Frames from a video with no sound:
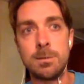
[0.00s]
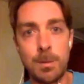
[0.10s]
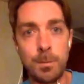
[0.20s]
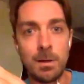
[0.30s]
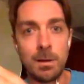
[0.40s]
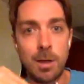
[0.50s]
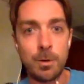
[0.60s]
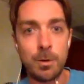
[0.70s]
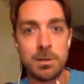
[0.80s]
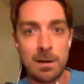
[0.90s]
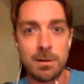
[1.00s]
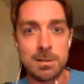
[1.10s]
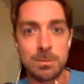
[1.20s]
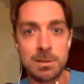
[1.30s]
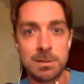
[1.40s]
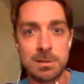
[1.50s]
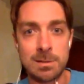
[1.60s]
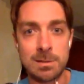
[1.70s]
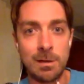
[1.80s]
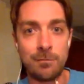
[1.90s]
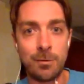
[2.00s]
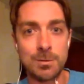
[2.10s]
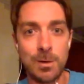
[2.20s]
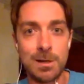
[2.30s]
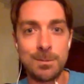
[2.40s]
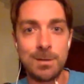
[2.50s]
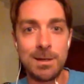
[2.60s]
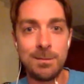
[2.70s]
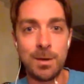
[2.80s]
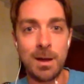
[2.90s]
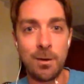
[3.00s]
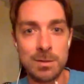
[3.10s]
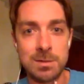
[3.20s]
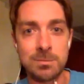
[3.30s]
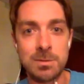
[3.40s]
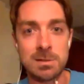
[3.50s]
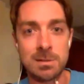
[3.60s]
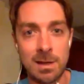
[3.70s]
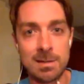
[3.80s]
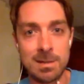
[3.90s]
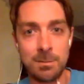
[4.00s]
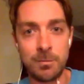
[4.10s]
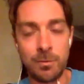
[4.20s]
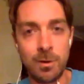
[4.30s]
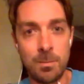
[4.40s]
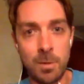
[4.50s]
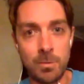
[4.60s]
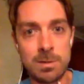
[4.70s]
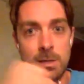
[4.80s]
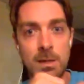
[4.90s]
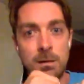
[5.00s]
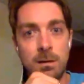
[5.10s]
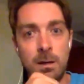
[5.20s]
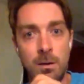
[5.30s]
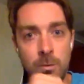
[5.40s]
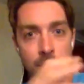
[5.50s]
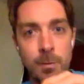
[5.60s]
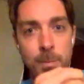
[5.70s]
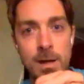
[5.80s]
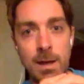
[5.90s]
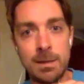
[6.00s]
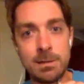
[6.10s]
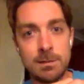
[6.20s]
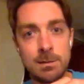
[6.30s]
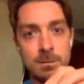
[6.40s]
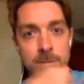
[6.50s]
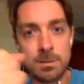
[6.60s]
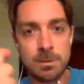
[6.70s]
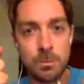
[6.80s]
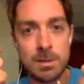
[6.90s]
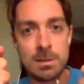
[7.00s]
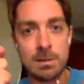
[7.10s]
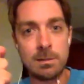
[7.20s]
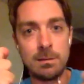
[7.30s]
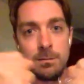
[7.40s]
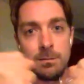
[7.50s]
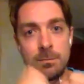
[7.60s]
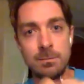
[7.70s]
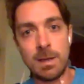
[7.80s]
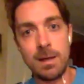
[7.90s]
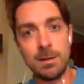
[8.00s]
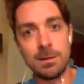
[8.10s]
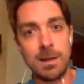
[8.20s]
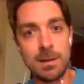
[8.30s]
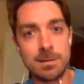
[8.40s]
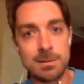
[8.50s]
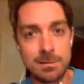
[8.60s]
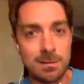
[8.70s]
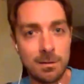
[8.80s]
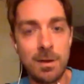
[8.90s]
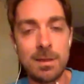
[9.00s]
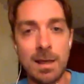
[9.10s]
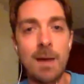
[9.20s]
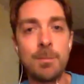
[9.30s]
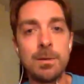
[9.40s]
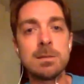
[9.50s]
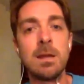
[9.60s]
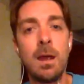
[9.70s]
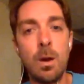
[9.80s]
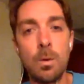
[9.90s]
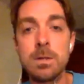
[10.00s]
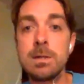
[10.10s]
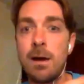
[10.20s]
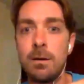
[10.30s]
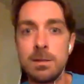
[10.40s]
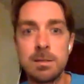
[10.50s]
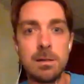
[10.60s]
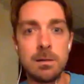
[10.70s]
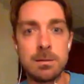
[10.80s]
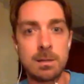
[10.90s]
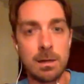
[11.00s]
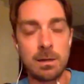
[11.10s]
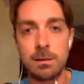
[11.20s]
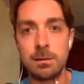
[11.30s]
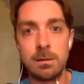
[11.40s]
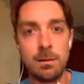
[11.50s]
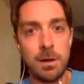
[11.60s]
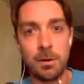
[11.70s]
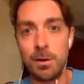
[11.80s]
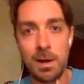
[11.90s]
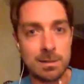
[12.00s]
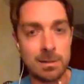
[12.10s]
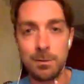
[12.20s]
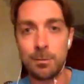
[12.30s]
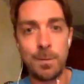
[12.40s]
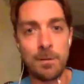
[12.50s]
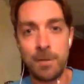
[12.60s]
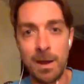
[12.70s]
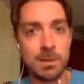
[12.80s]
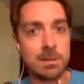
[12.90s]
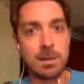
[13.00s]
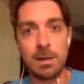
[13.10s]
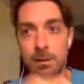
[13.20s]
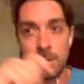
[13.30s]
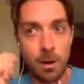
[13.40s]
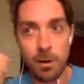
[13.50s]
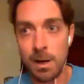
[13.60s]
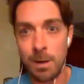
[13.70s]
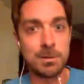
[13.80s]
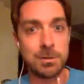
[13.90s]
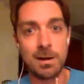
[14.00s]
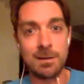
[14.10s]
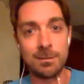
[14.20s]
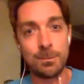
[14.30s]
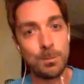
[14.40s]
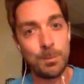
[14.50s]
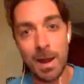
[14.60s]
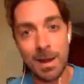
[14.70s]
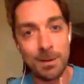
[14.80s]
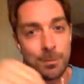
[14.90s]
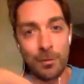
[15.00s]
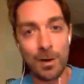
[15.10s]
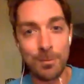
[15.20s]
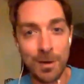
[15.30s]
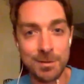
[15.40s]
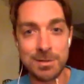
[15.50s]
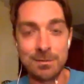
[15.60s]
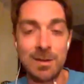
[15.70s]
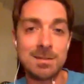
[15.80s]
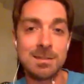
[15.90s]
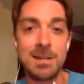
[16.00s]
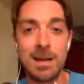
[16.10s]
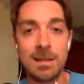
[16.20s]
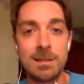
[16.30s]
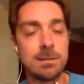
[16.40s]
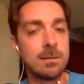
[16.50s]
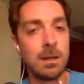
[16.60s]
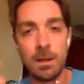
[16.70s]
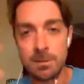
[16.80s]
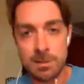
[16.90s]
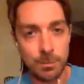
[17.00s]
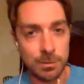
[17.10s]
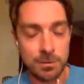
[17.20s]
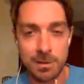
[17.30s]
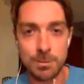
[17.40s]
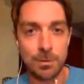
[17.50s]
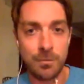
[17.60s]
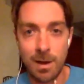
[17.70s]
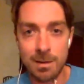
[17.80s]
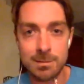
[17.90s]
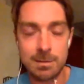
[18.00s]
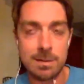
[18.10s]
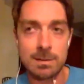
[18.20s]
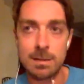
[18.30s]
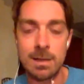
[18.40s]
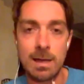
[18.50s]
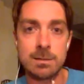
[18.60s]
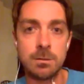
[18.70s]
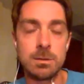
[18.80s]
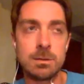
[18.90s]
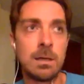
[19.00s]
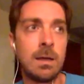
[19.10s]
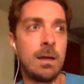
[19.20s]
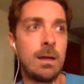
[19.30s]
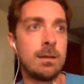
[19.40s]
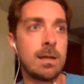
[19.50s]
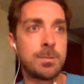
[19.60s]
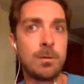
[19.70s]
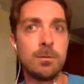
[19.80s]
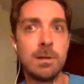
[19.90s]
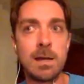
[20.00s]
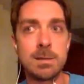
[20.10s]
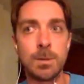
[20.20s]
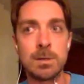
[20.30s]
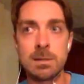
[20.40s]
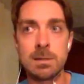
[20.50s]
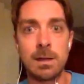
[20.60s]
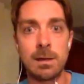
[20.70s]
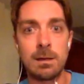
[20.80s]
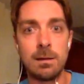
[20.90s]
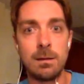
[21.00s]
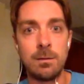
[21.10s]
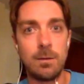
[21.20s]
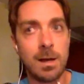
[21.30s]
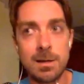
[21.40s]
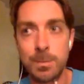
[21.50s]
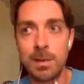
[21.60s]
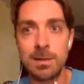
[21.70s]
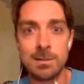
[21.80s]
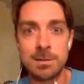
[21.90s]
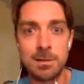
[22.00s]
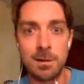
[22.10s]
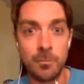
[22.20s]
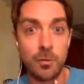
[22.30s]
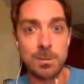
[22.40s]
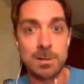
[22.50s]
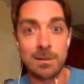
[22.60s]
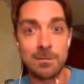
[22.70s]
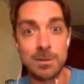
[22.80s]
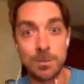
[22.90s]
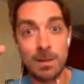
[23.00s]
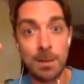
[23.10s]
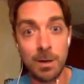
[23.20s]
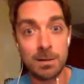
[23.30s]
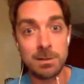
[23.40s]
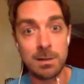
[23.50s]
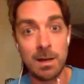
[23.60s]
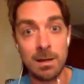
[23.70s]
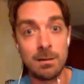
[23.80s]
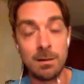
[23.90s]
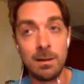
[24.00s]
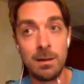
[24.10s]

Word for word: made me a lot more generous, which is something I've always wanted to be. But I always was, like I said before, I'm always like, oh, every penny, I need to squeeze it tight in case, you know, anything happens. Whereas now, this year, it's like, you know, going out to dinner with my family, it's like, hurry up and try to pay before anybody else even has a chance. And same with drinks with friends and things like that. So that's been really nice, because it's like, well, I got to spend it this year. I'm forcing myself to spend that much, and